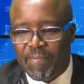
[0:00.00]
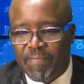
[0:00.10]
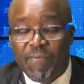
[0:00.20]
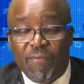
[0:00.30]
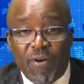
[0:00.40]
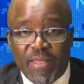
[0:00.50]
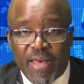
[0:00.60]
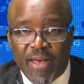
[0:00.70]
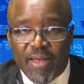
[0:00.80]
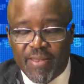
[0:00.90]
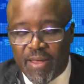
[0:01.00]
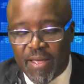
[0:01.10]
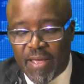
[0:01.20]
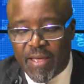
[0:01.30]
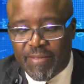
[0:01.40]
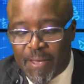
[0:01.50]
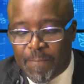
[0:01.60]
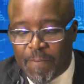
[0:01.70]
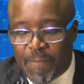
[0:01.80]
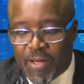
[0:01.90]
before that,
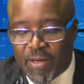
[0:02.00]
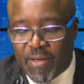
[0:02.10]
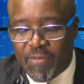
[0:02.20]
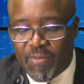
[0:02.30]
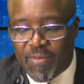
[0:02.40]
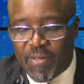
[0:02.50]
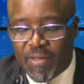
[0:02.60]
simply because